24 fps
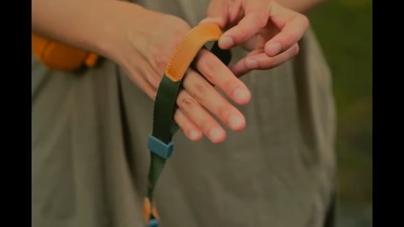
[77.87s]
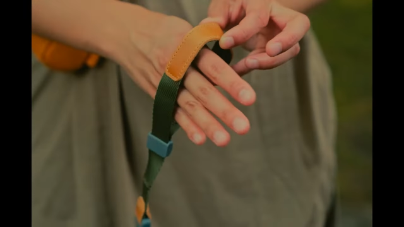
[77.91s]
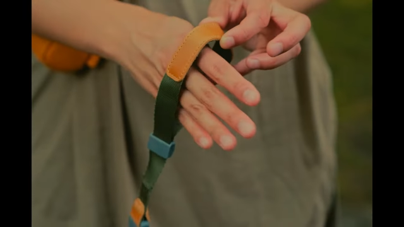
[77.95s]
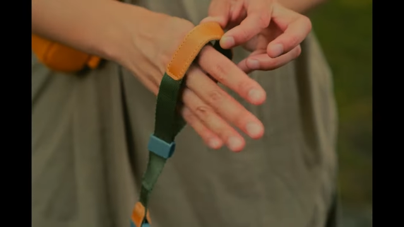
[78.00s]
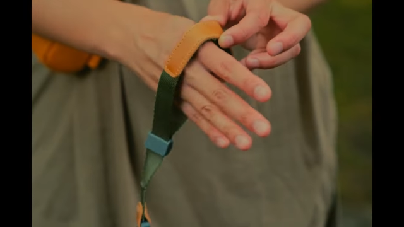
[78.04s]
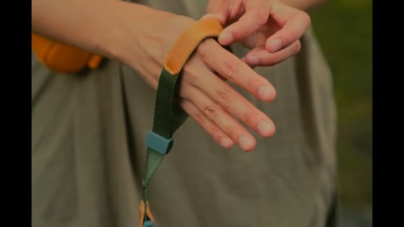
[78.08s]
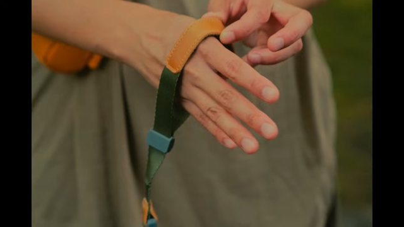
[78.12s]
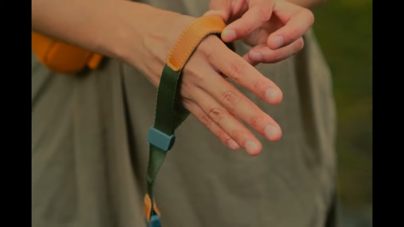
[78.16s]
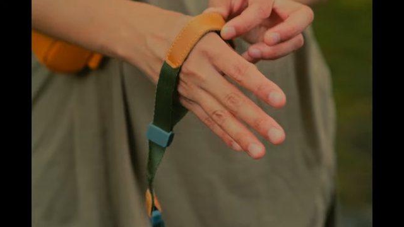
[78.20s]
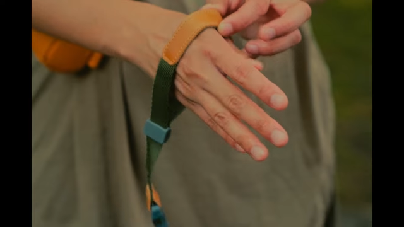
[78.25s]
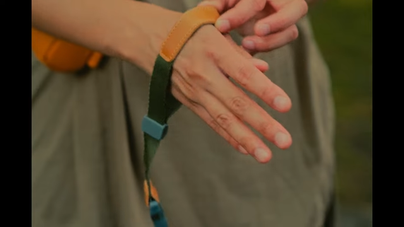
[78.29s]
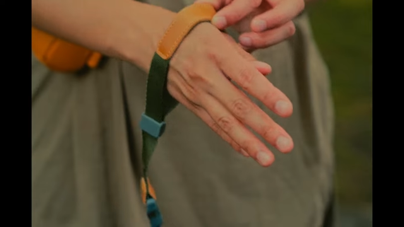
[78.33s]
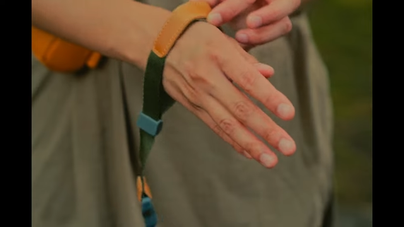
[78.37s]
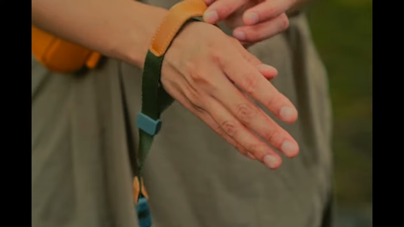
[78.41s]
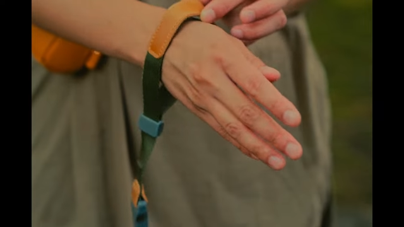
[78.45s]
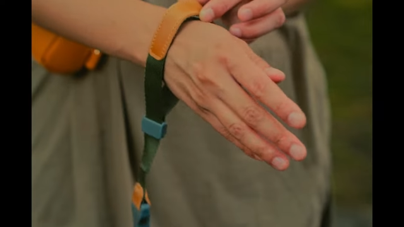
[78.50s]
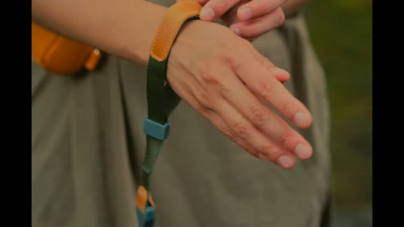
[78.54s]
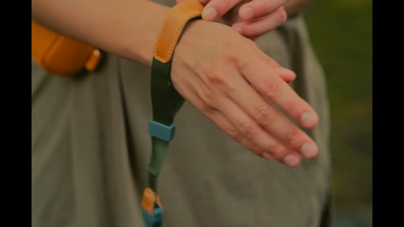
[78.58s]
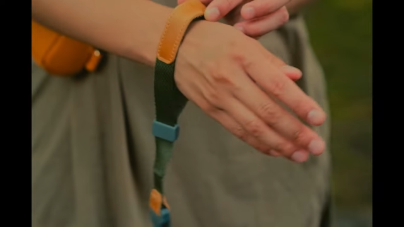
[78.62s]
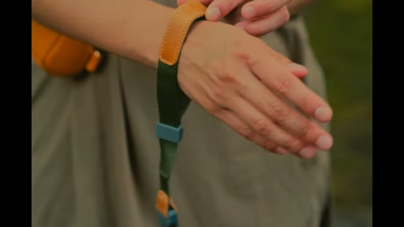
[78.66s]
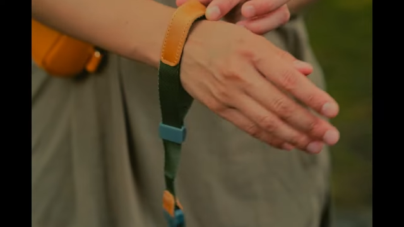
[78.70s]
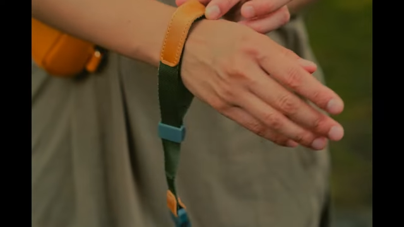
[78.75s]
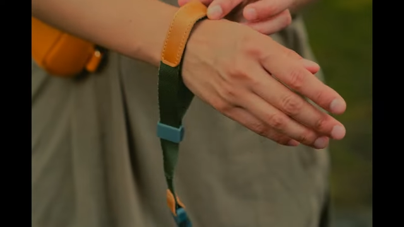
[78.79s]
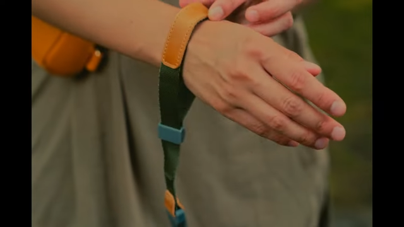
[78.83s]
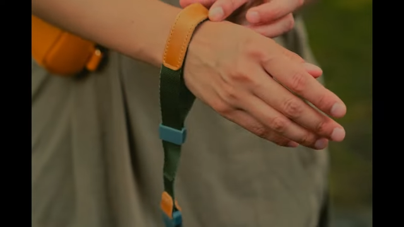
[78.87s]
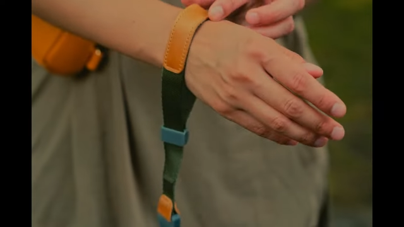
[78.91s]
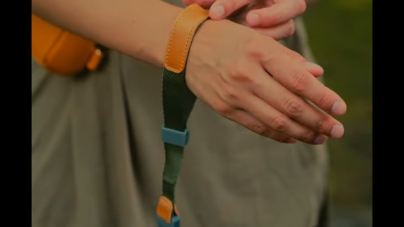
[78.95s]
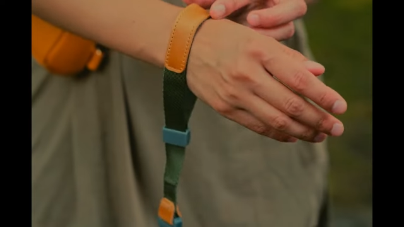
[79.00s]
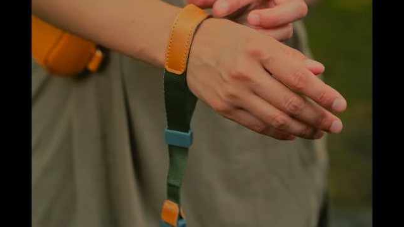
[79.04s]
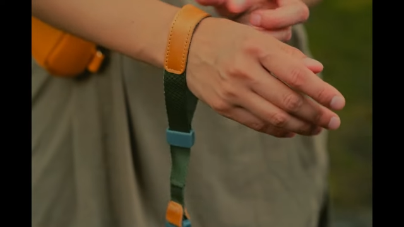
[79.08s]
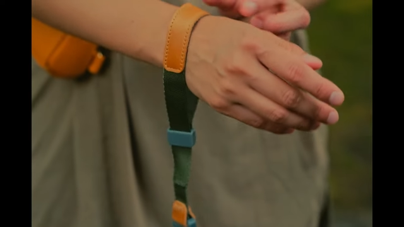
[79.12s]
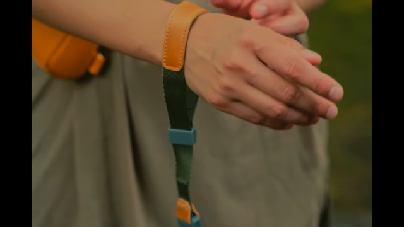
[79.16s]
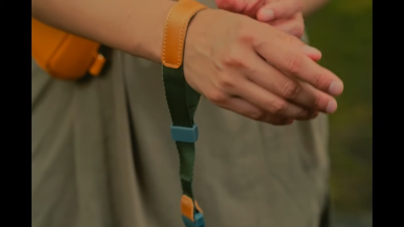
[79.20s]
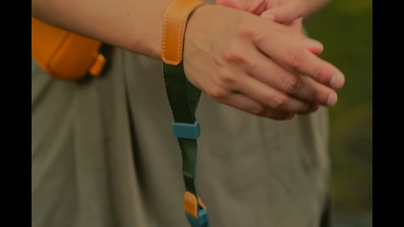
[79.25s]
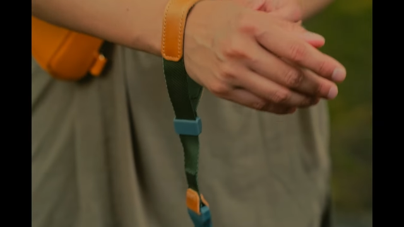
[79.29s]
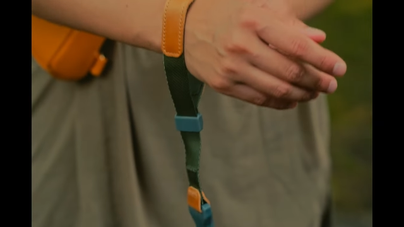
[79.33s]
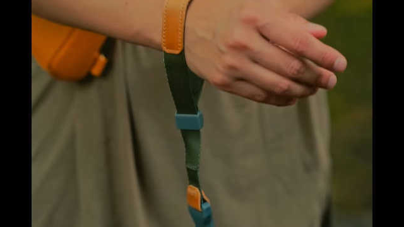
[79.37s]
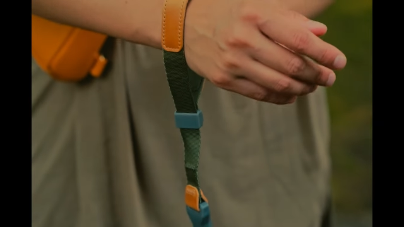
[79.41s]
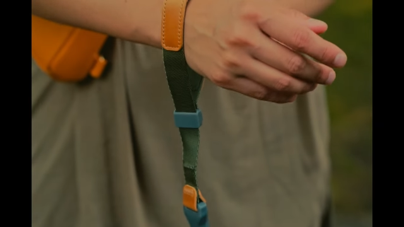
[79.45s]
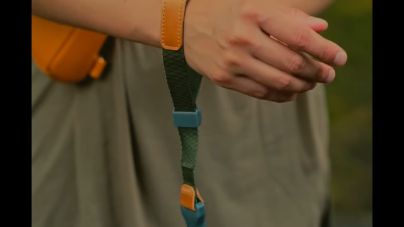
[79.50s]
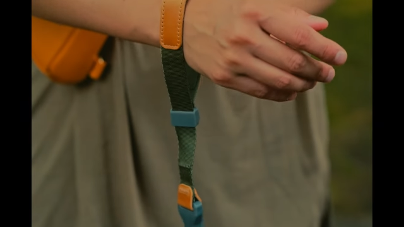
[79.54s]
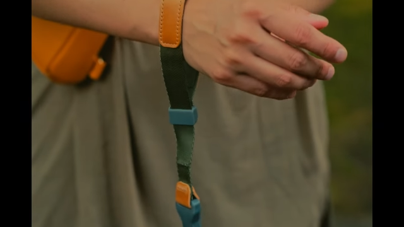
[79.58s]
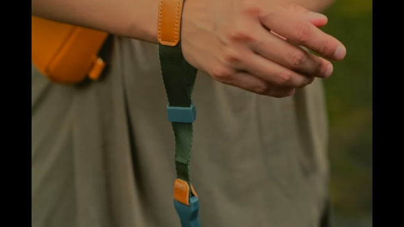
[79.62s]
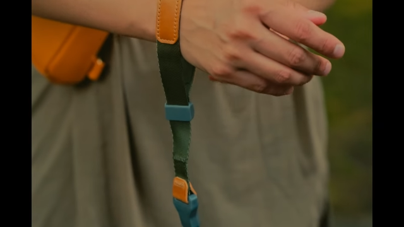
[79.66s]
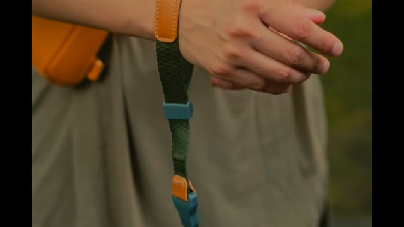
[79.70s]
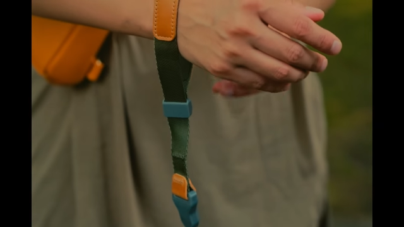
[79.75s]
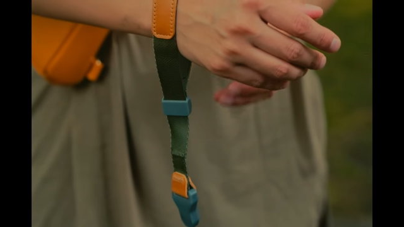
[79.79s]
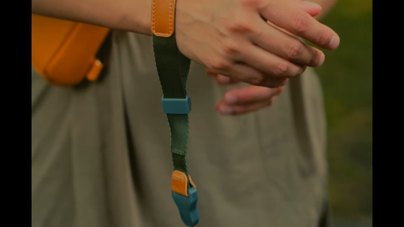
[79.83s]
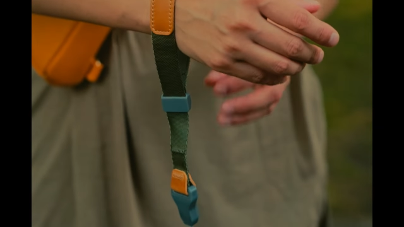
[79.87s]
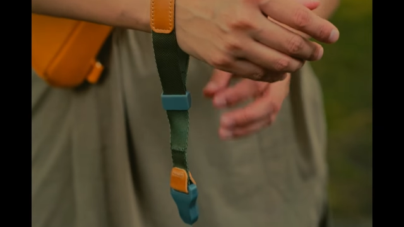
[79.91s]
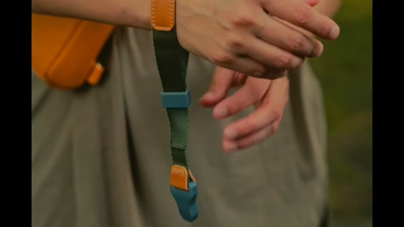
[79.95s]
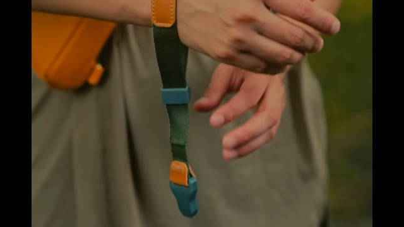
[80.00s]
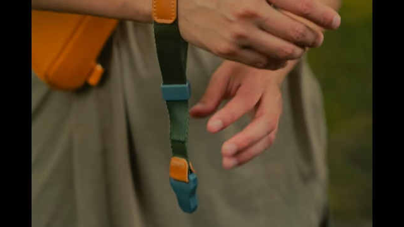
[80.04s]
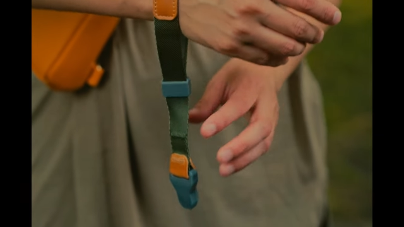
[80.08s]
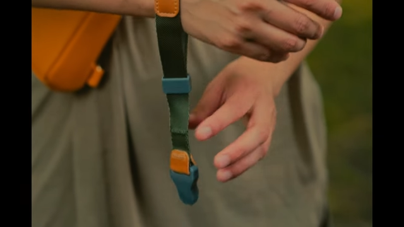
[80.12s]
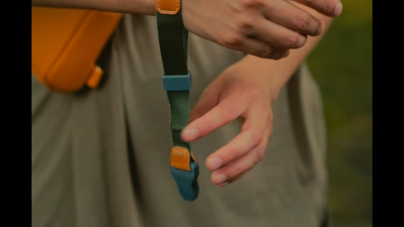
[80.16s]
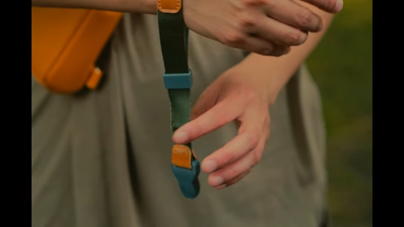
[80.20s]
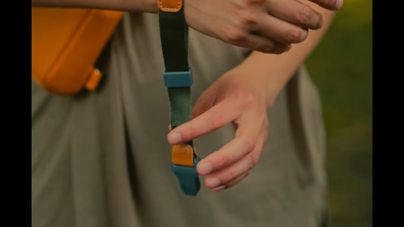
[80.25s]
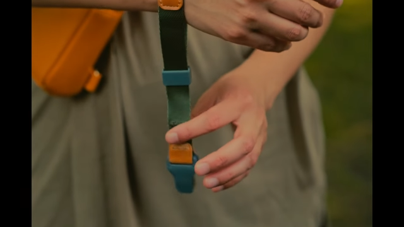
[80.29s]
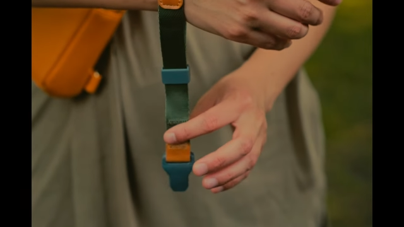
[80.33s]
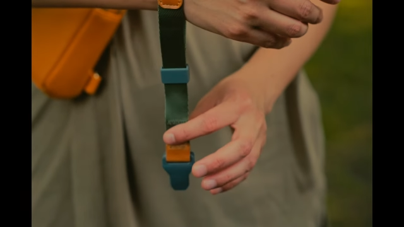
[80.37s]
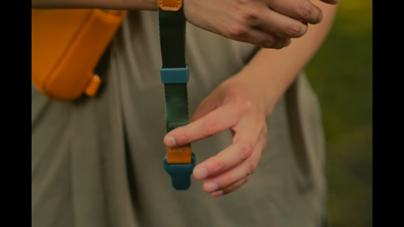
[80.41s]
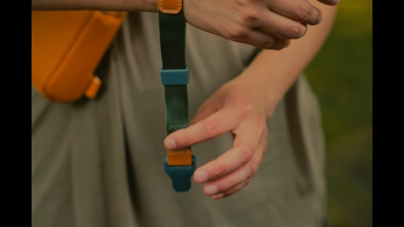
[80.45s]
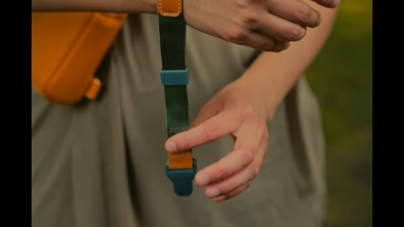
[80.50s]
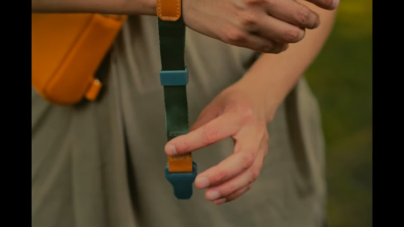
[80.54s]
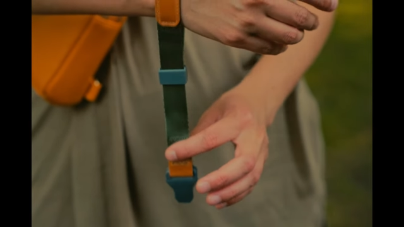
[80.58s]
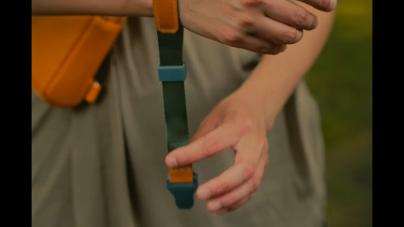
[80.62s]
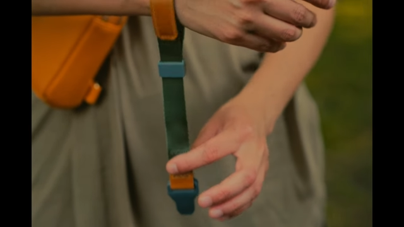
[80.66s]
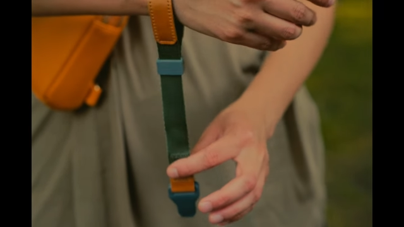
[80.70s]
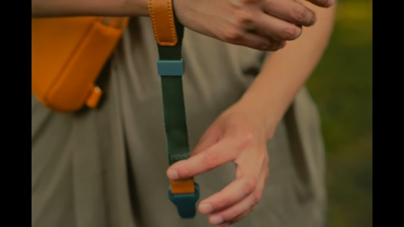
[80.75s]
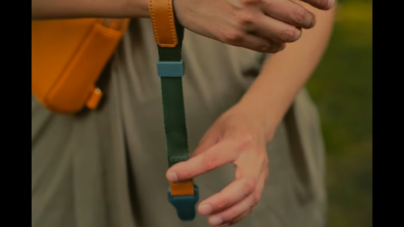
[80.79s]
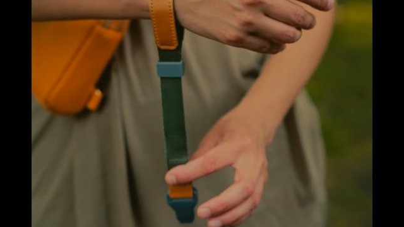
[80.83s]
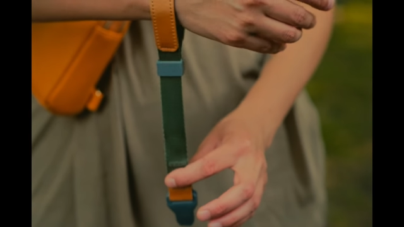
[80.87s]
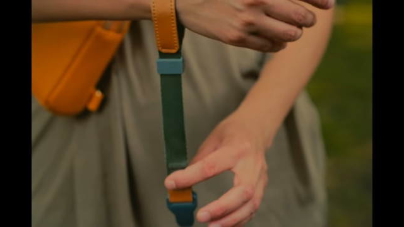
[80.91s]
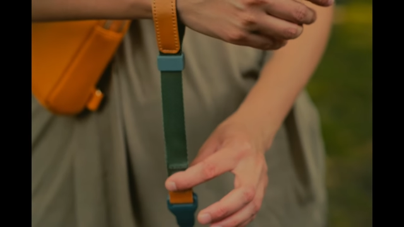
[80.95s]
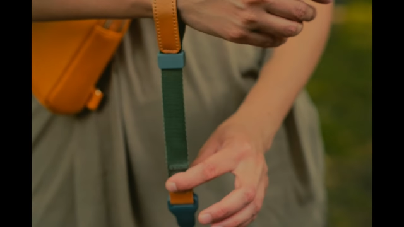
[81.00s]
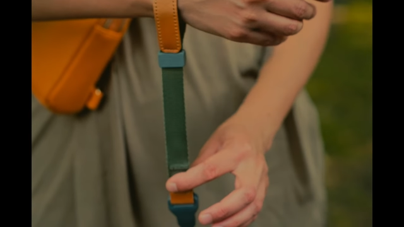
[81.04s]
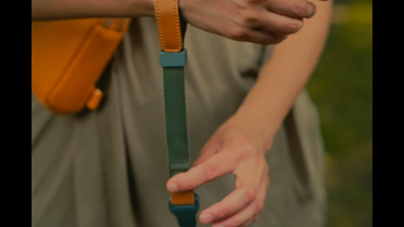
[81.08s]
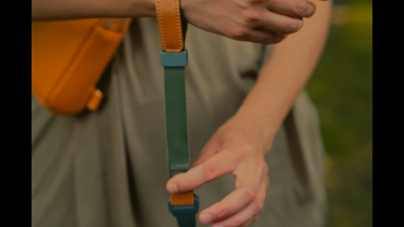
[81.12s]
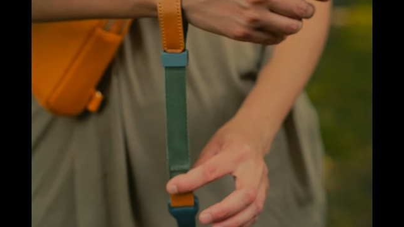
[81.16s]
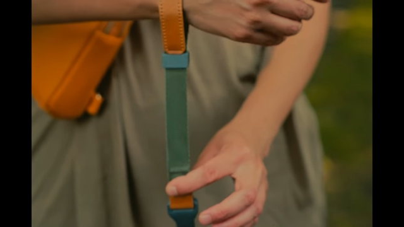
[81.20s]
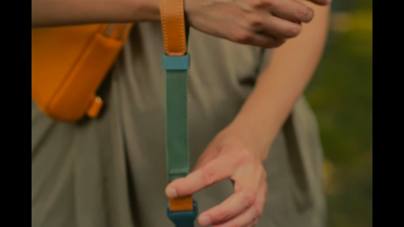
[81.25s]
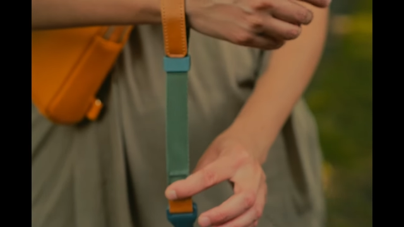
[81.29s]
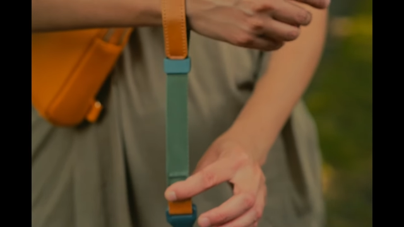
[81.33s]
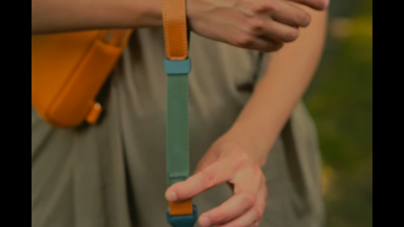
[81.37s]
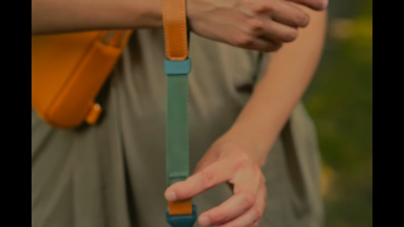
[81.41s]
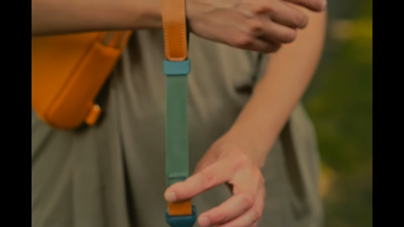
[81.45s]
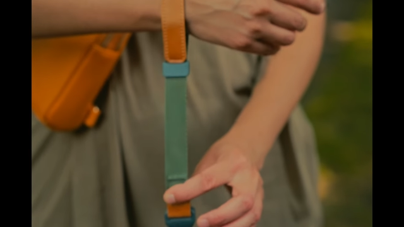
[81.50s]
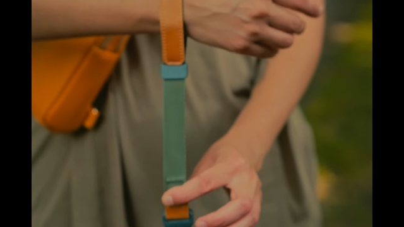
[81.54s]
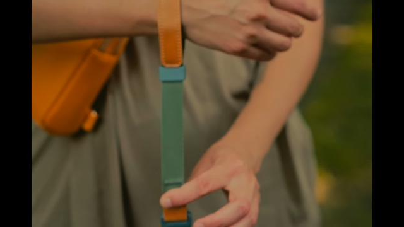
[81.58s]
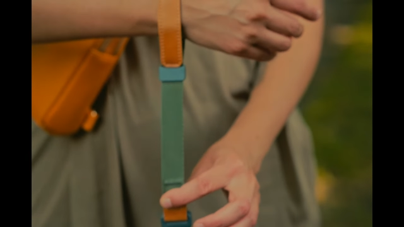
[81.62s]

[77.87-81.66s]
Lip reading: No face is visible, so there are no lips to read.